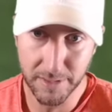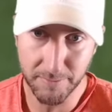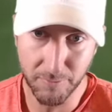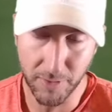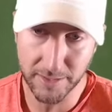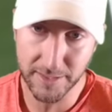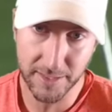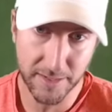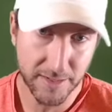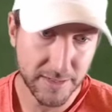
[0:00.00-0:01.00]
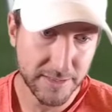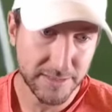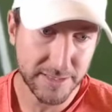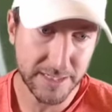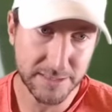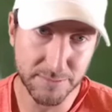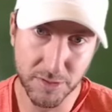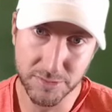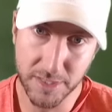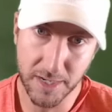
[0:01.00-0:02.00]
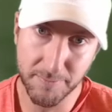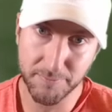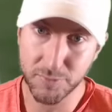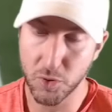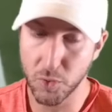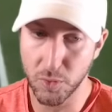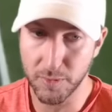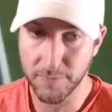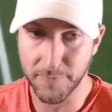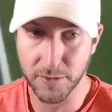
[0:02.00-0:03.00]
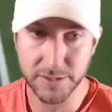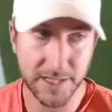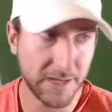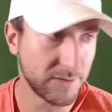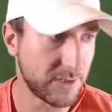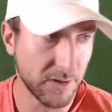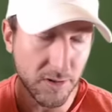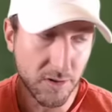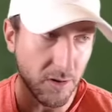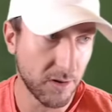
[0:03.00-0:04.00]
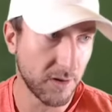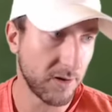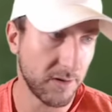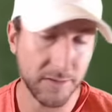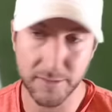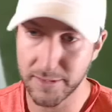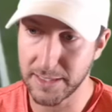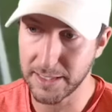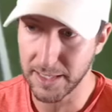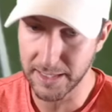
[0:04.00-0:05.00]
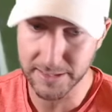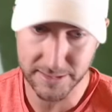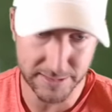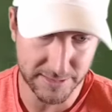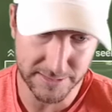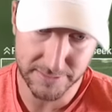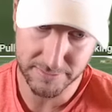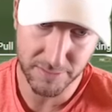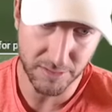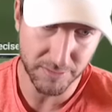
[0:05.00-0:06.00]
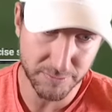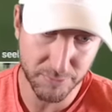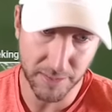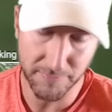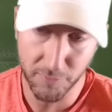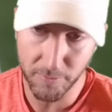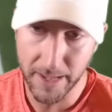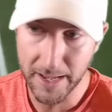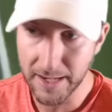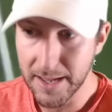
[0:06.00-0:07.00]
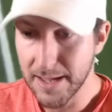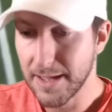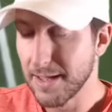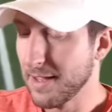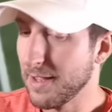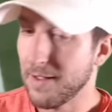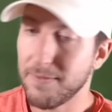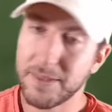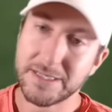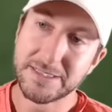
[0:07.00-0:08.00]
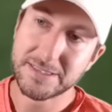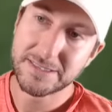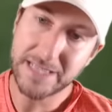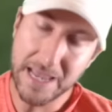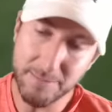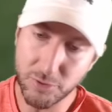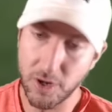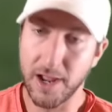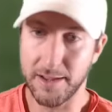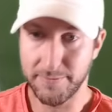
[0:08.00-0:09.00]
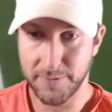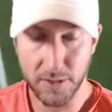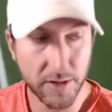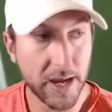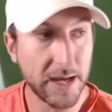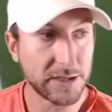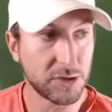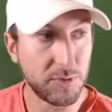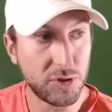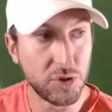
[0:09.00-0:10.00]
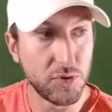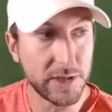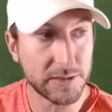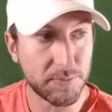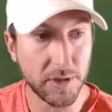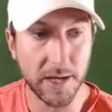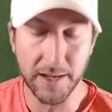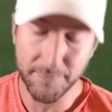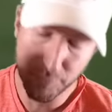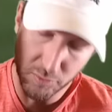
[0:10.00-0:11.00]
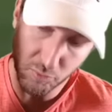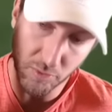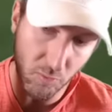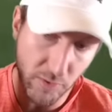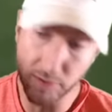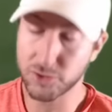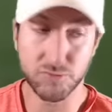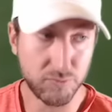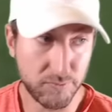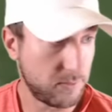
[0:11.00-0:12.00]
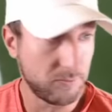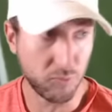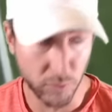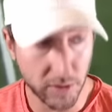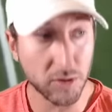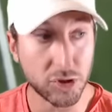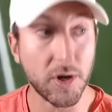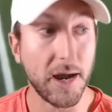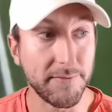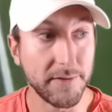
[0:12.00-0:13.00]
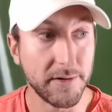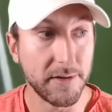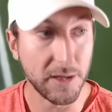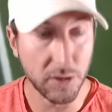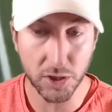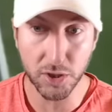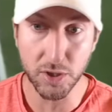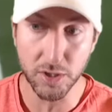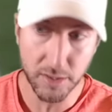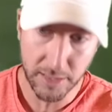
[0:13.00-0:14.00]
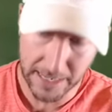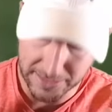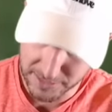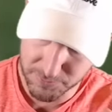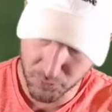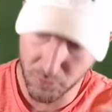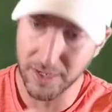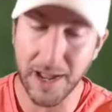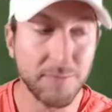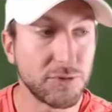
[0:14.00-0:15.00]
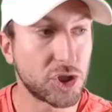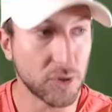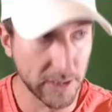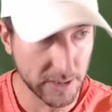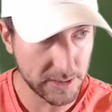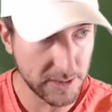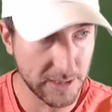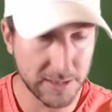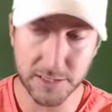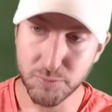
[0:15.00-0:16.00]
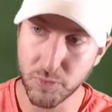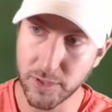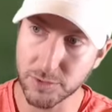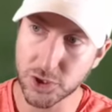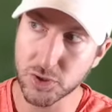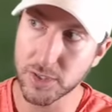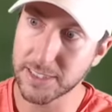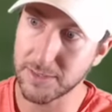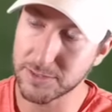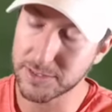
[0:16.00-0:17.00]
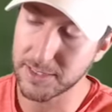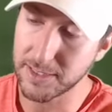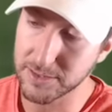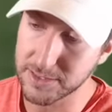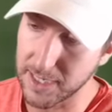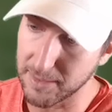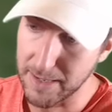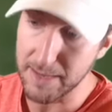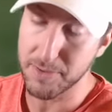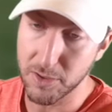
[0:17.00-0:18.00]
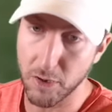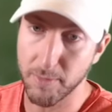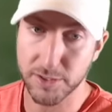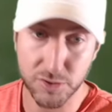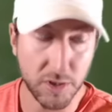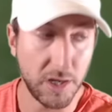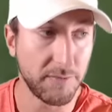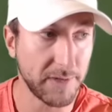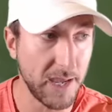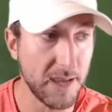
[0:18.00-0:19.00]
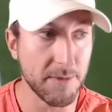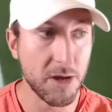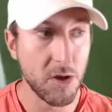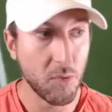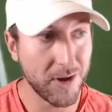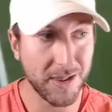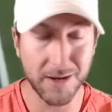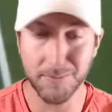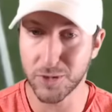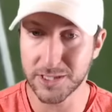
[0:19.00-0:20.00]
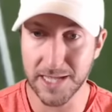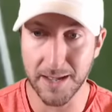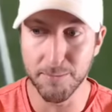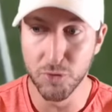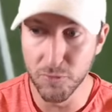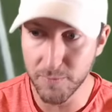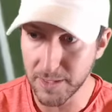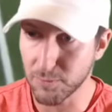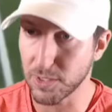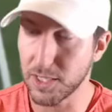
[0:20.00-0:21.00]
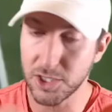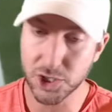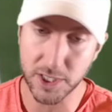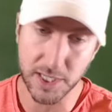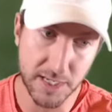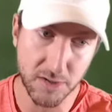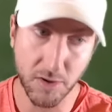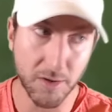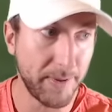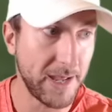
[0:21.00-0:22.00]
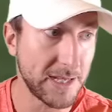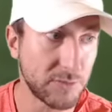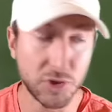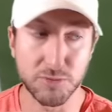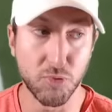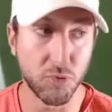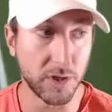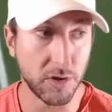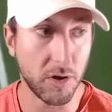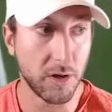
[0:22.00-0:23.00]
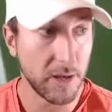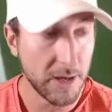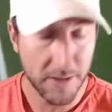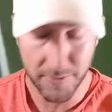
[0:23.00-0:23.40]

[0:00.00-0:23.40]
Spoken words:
Yep, right there. Taysom goes up. Cool. First down. Derek Carr, he gets his play at fullback. Same drive, okay? So we do this play. We are driving. It looked good. At this point, I was tricked. I was sitting there saying, man, Pete Carmichael's calling a hell of a game. We had a lot of pre-snap movement. Raheed Shaheed caught a pass, which is more than he caught